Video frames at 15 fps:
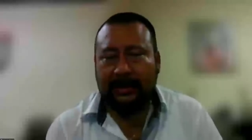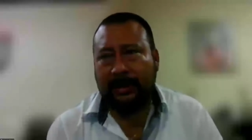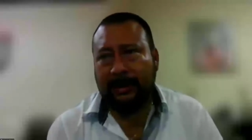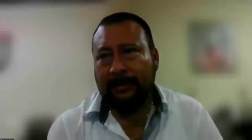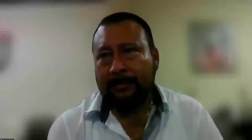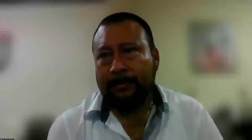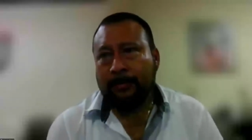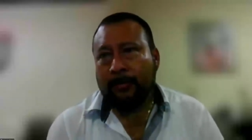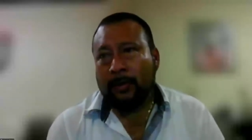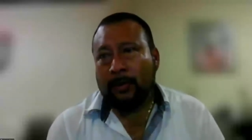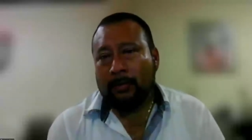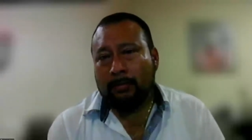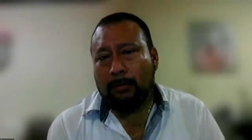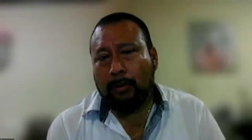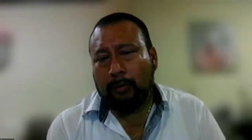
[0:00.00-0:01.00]
last year.
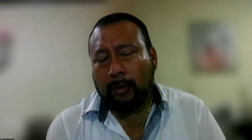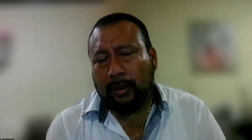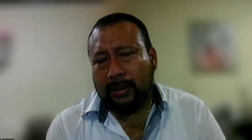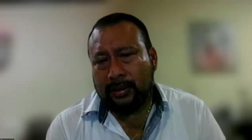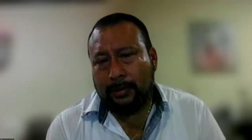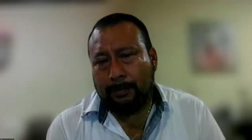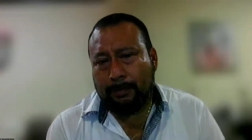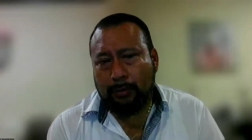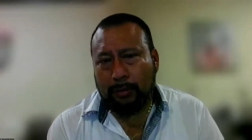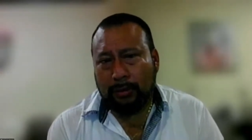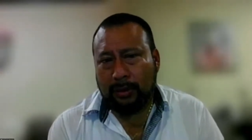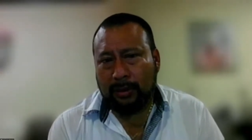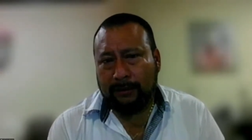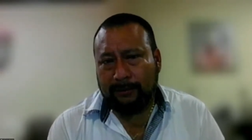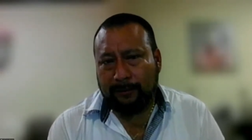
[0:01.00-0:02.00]
But what is
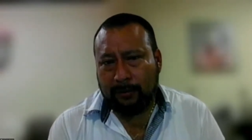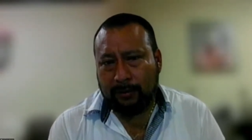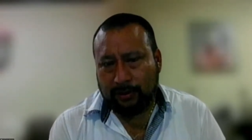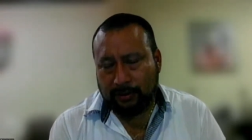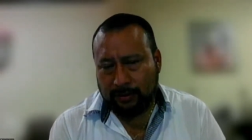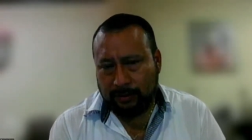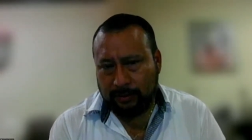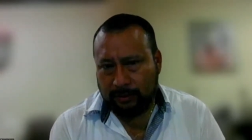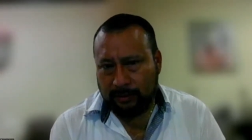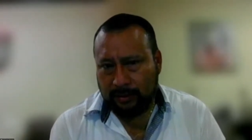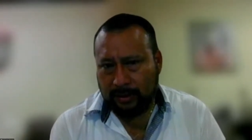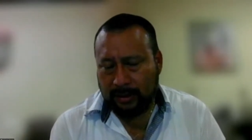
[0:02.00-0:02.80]
important for us